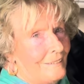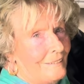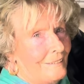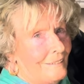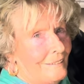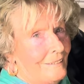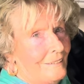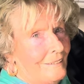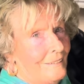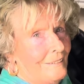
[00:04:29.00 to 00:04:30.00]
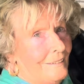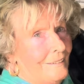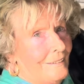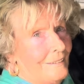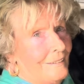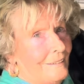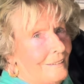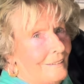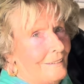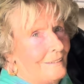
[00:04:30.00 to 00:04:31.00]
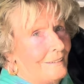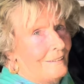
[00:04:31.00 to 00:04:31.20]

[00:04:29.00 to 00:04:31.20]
Out to dinner at the Blue Rose?